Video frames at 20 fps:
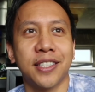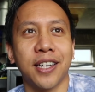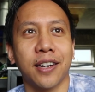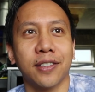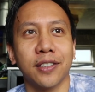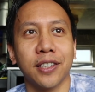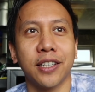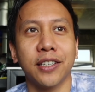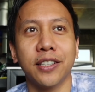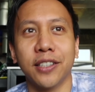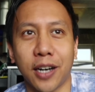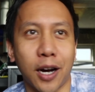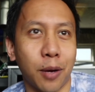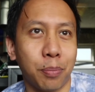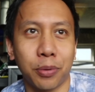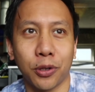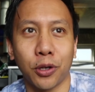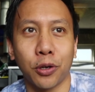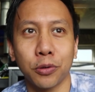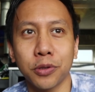daily
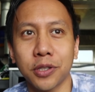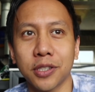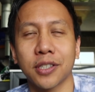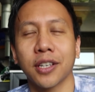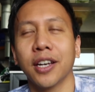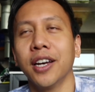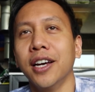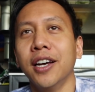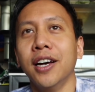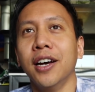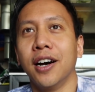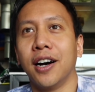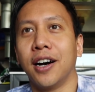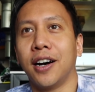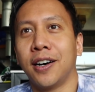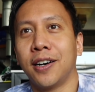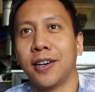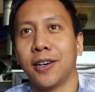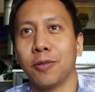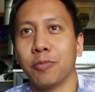uploads.
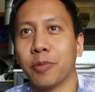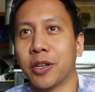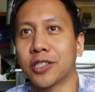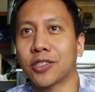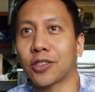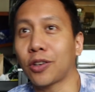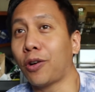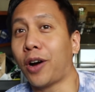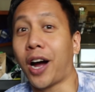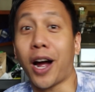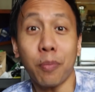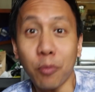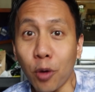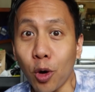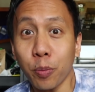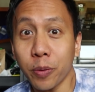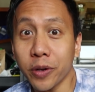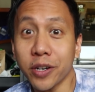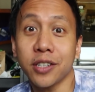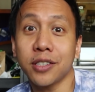And so I'm
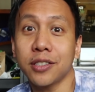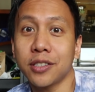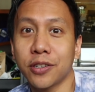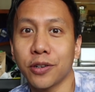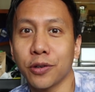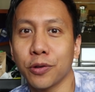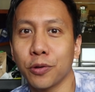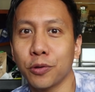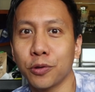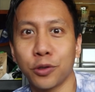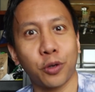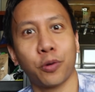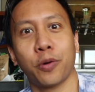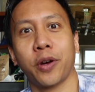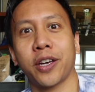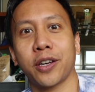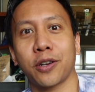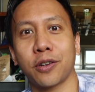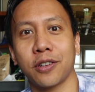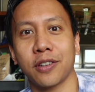open to
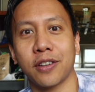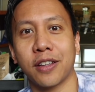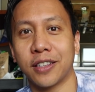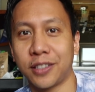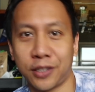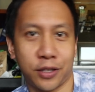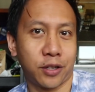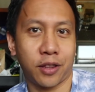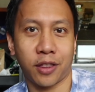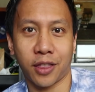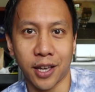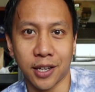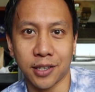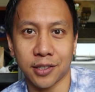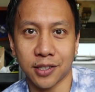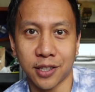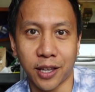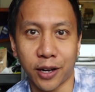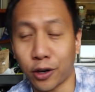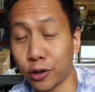doing
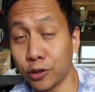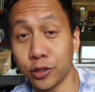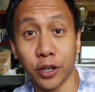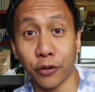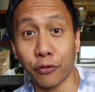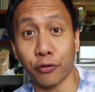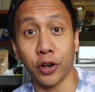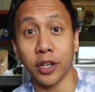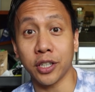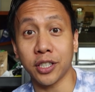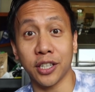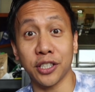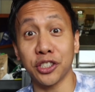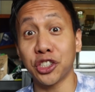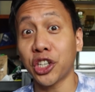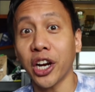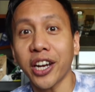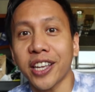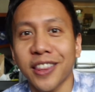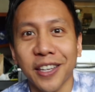things that are different
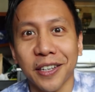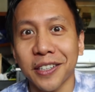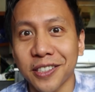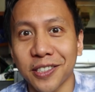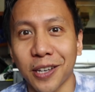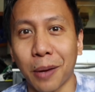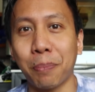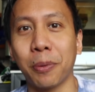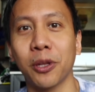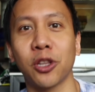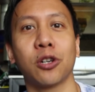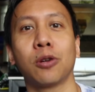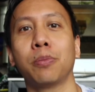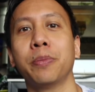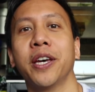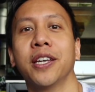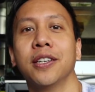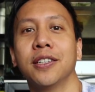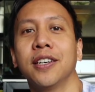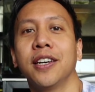and shake things up a little
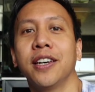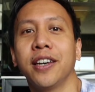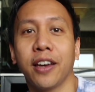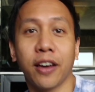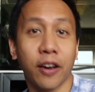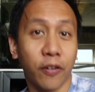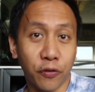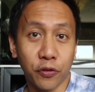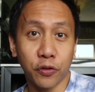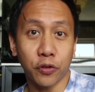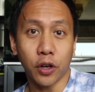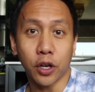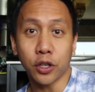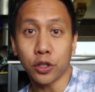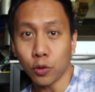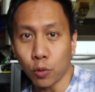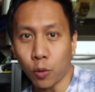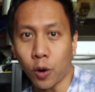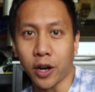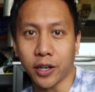bit if
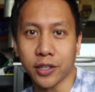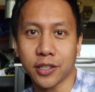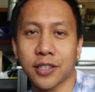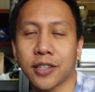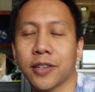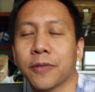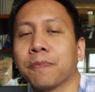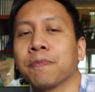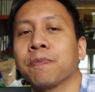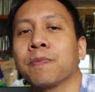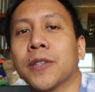you want.